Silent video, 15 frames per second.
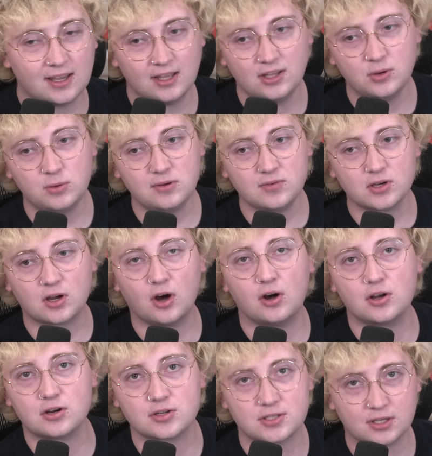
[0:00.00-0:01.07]
Can you even
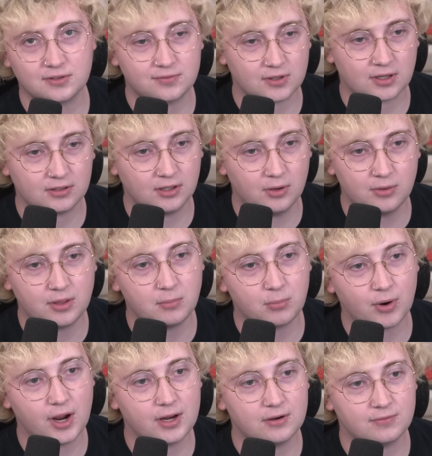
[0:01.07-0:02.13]
call yourself a clothing
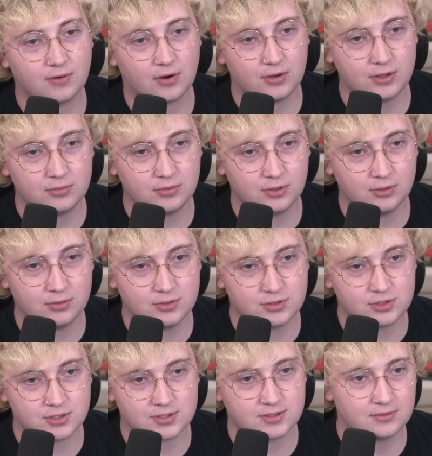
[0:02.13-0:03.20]
brand if all you do is
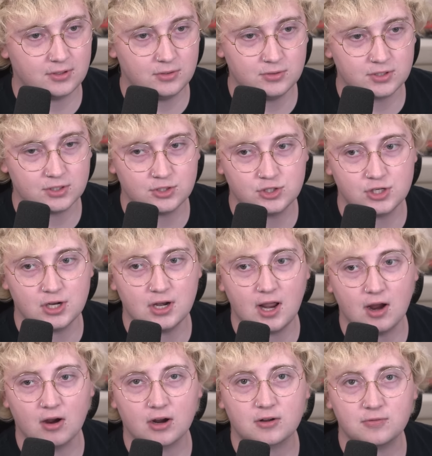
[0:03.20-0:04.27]
just use a
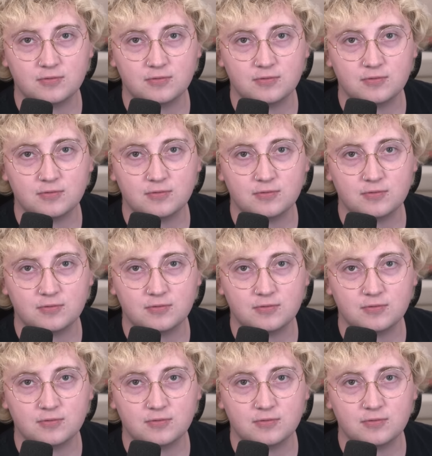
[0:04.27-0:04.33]
generic